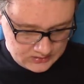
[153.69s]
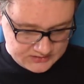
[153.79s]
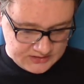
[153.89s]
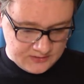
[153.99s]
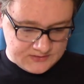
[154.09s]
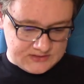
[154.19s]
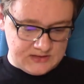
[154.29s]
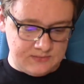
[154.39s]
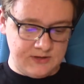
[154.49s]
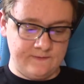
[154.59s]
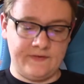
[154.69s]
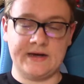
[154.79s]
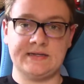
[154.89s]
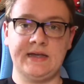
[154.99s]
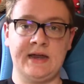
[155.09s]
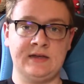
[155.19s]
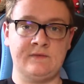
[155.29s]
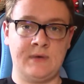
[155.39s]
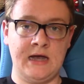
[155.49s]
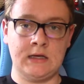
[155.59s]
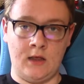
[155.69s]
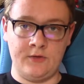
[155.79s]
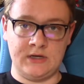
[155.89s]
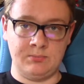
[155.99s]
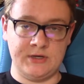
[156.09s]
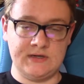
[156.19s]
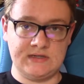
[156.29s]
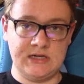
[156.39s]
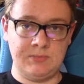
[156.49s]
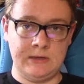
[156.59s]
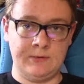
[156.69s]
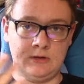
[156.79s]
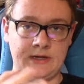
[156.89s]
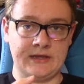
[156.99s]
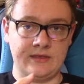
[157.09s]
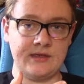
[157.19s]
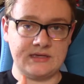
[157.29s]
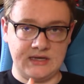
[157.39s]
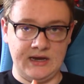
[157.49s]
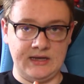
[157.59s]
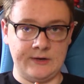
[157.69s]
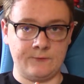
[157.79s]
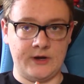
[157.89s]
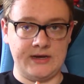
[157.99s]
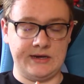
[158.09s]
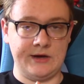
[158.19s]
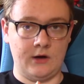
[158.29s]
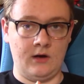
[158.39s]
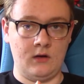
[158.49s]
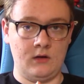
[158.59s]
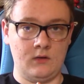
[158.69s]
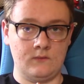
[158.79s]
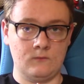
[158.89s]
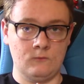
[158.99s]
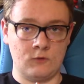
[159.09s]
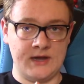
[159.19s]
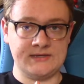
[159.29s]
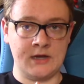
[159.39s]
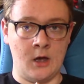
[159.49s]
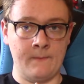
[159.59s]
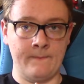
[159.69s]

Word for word: Because you don't see me flexing any of my clothing, but you see people like this idiot right here Rice Gum,